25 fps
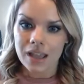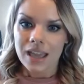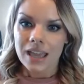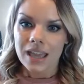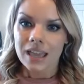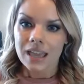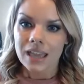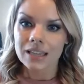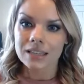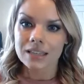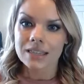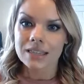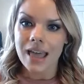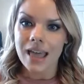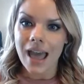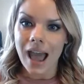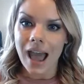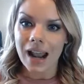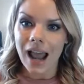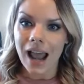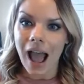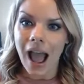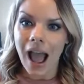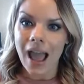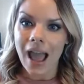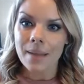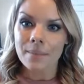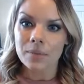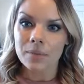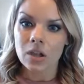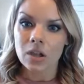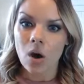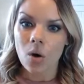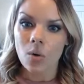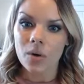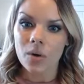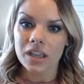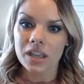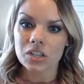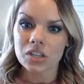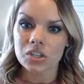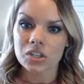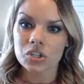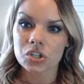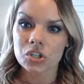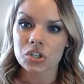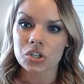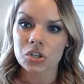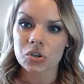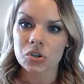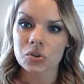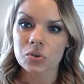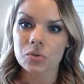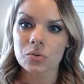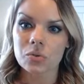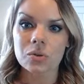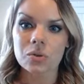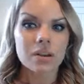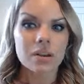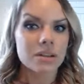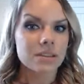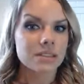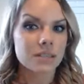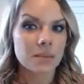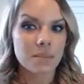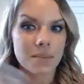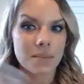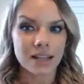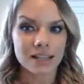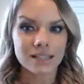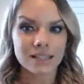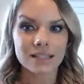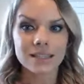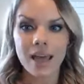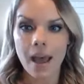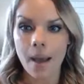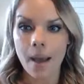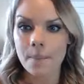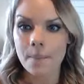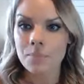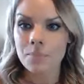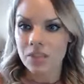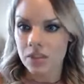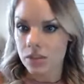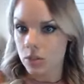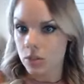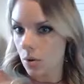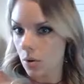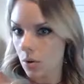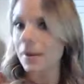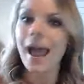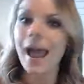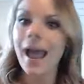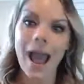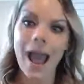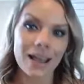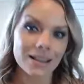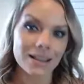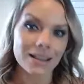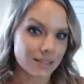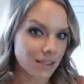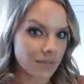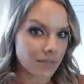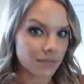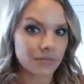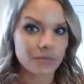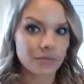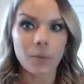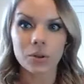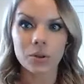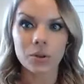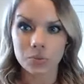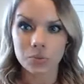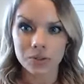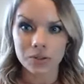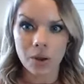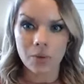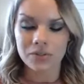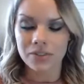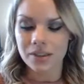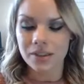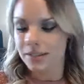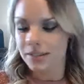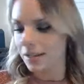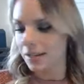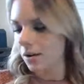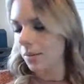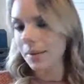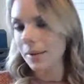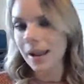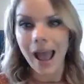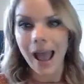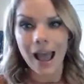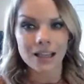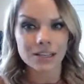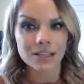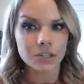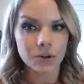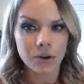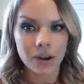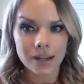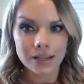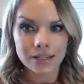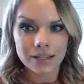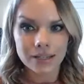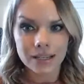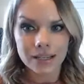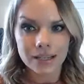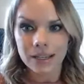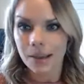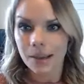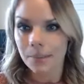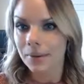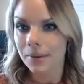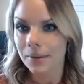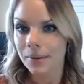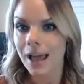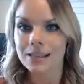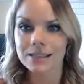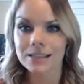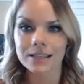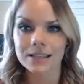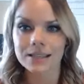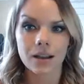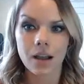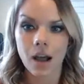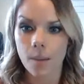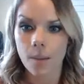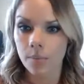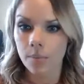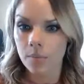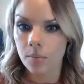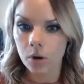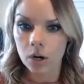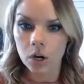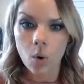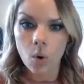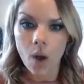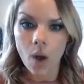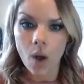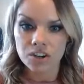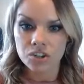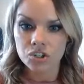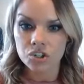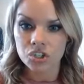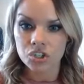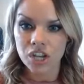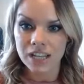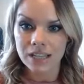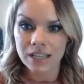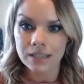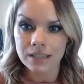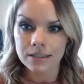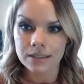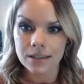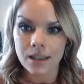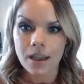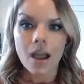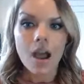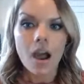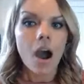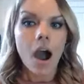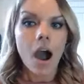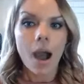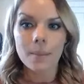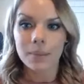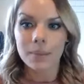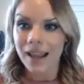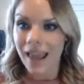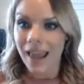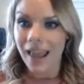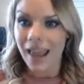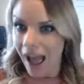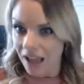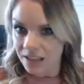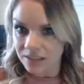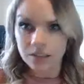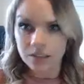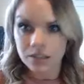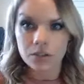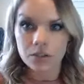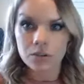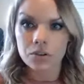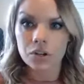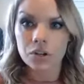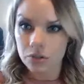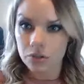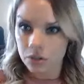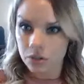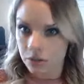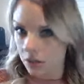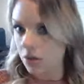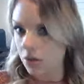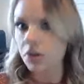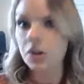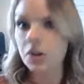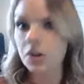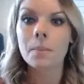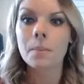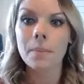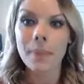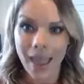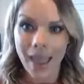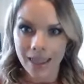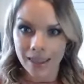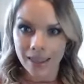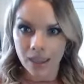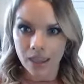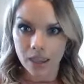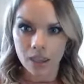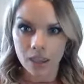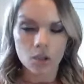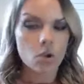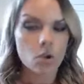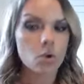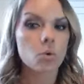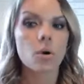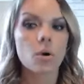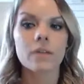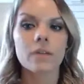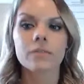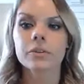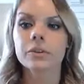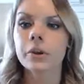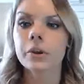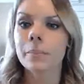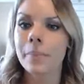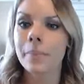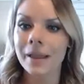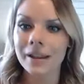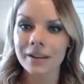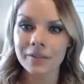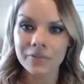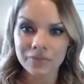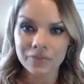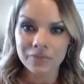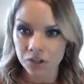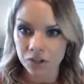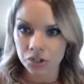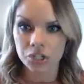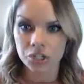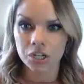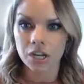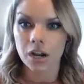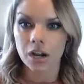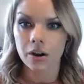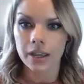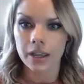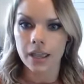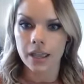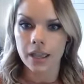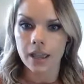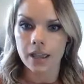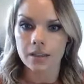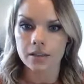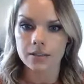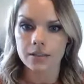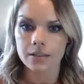is that I'm going to submit it to them. So I'm going to ask you, once we're done with this, I'm going to ask your ID. I'm going to ask you a couple more questions. I'm going to ask you your banking, whoever your beneficiary is,